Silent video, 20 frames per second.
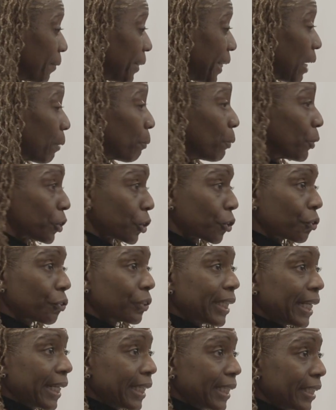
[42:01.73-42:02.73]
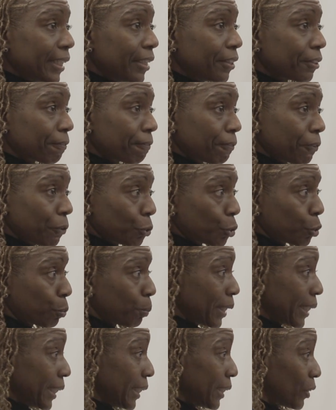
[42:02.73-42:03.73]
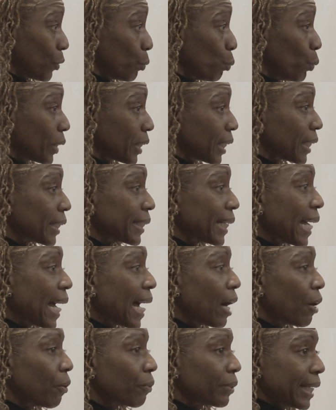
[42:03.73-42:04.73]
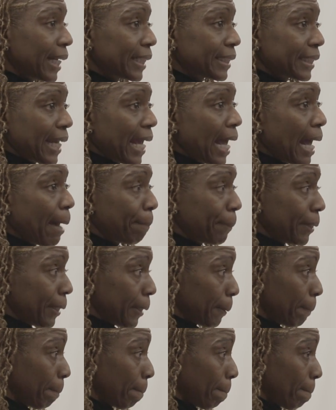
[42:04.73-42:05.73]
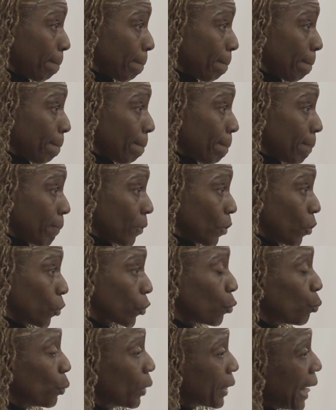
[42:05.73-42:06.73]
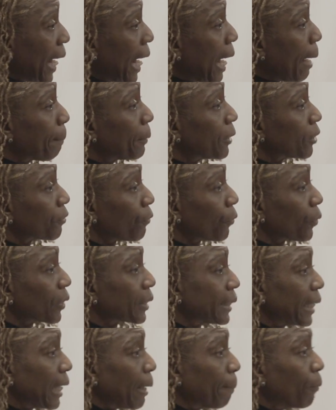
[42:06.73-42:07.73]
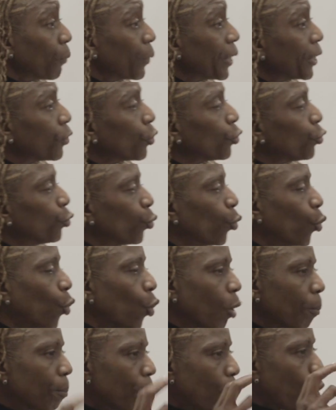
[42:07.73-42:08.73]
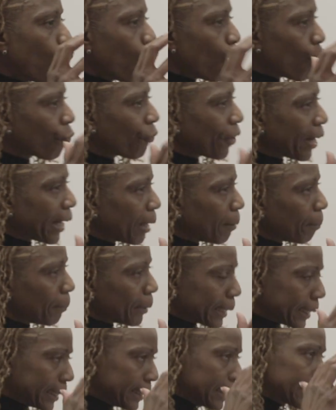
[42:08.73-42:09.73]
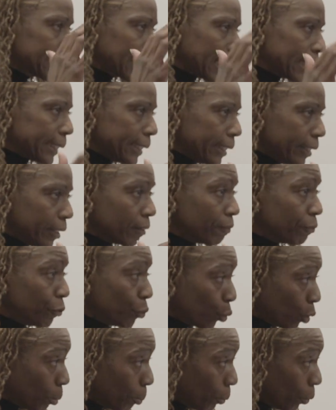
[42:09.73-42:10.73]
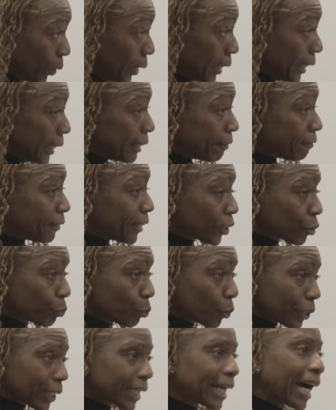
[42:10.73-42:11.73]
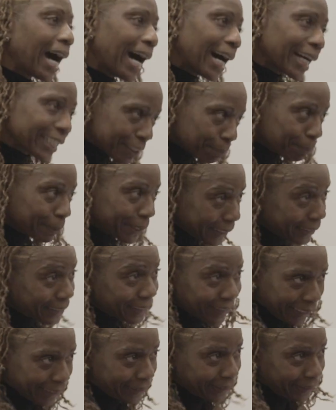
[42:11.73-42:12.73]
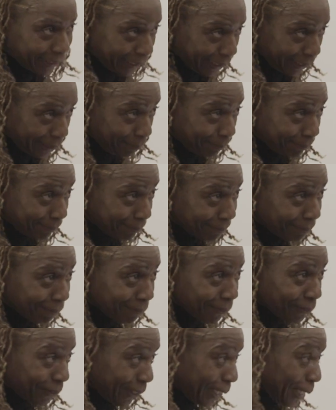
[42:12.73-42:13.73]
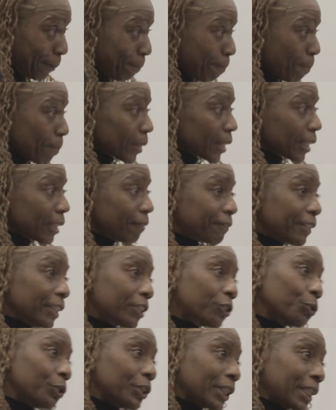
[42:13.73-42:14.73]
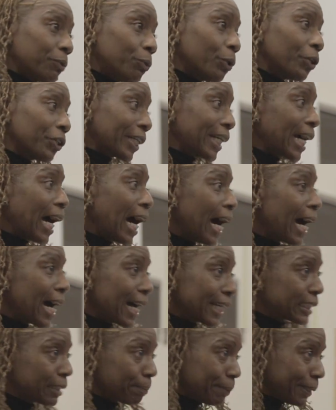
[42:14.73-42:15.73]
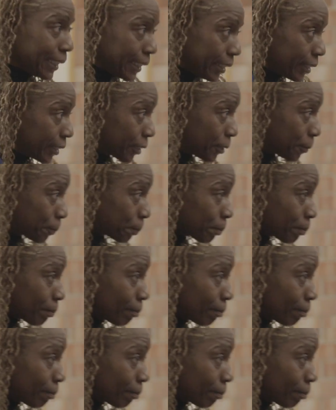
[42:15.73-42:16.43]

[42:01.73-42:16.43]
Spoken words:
that was created in the first place, what allowed that to happen. So what happens, for example, in a normal family, this idea of normal, if this were the Cosbys, let's say, right? If this were the Cosbys,